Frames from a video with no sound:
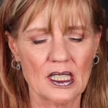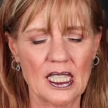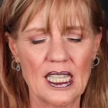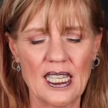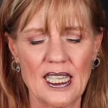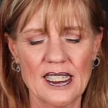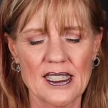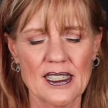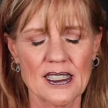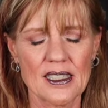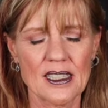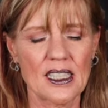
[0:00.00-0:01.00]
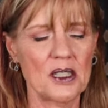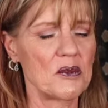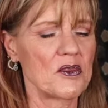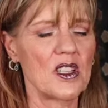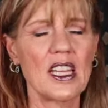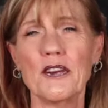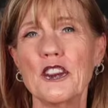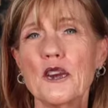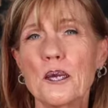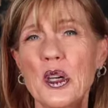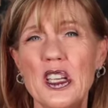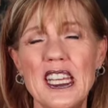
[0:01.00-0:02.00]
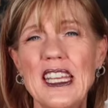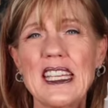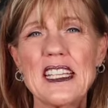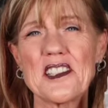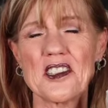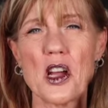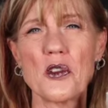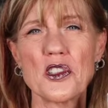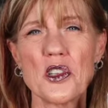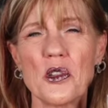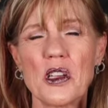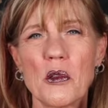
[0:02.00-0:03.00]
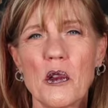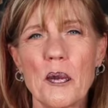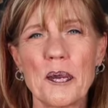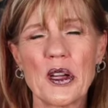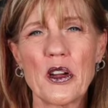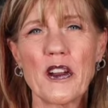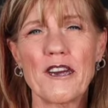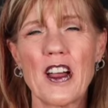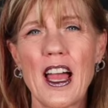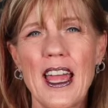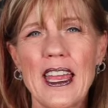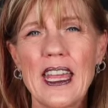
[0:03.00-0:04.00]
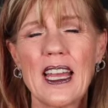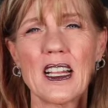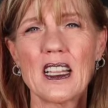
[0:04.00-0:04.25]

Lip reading: It if you put any stone to it, it will purify and